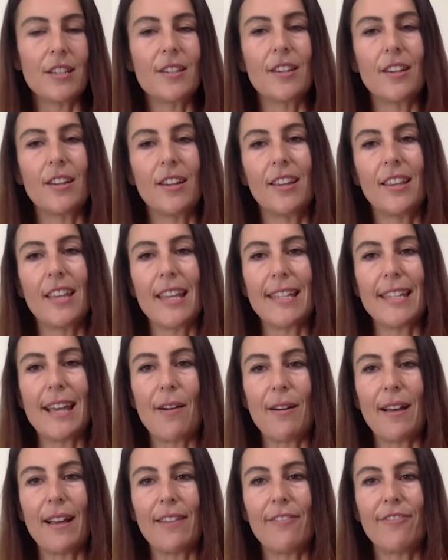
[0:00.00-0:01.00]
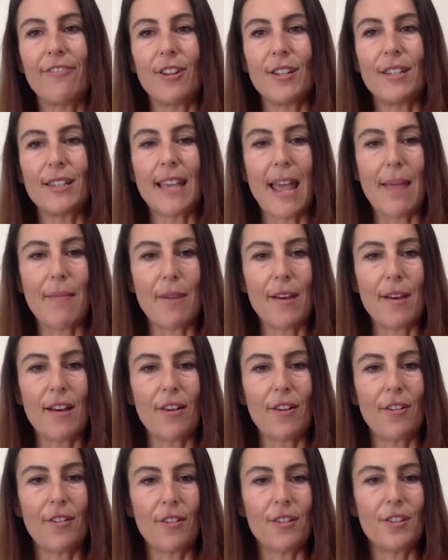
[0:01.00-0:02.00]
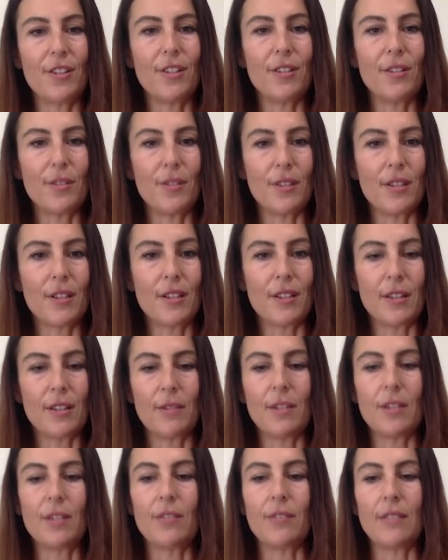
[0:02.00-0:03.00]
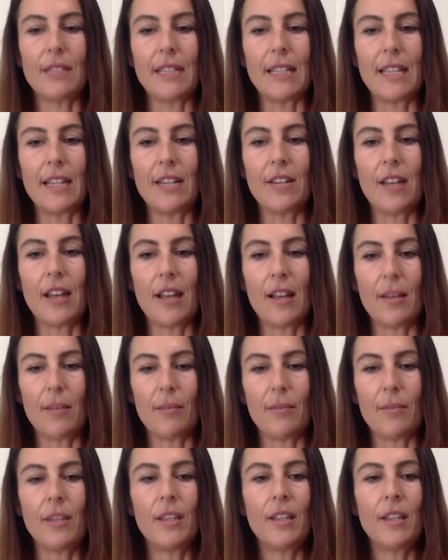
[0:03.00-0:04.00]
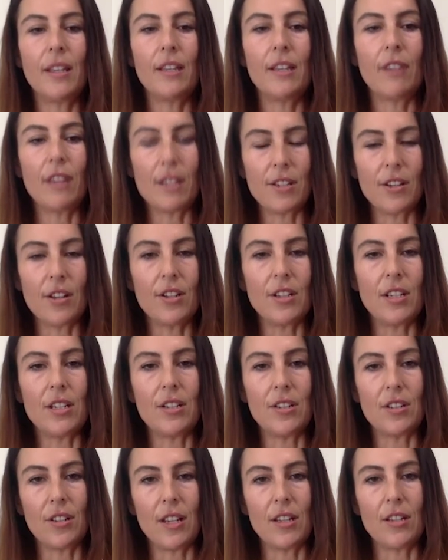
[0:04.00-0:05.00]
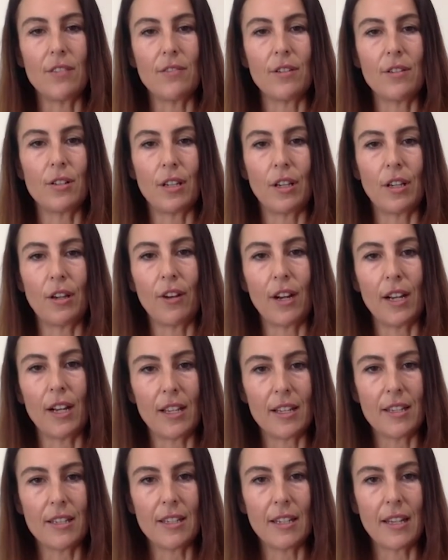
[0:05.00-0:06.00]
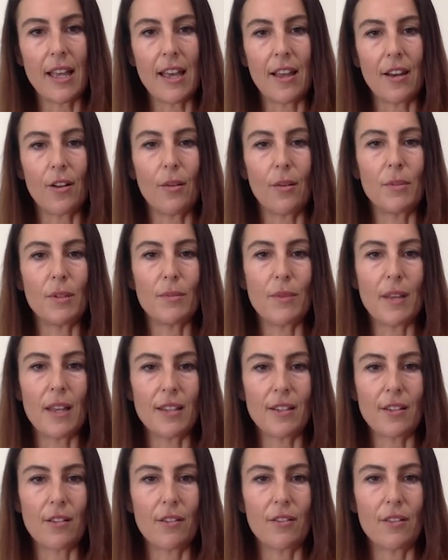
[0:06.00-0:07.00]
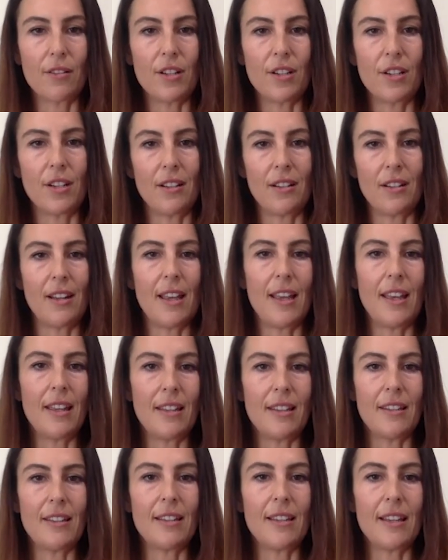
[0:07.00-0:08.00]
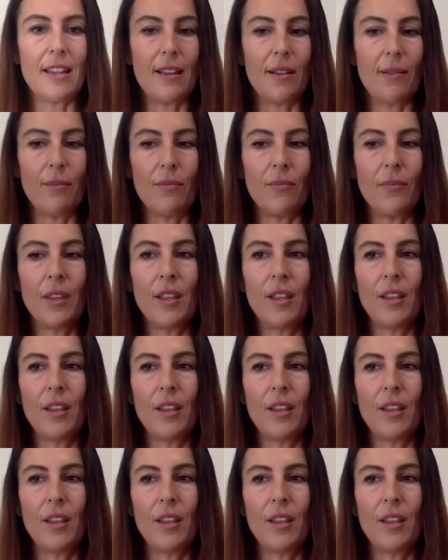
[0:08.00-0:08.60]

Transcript: So that's how I first came across yours because I was doing in, um, research into individual ingredients and how to optimize cognition and um,